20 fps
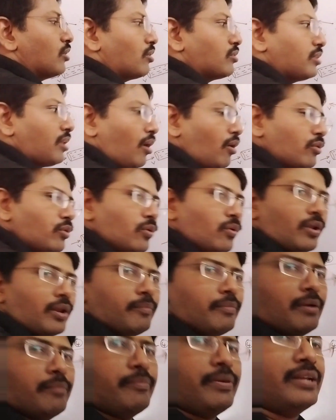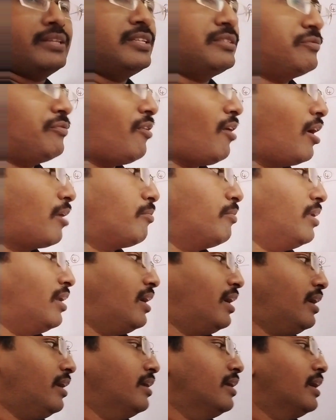dm equal
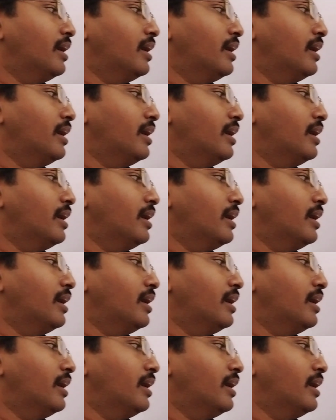to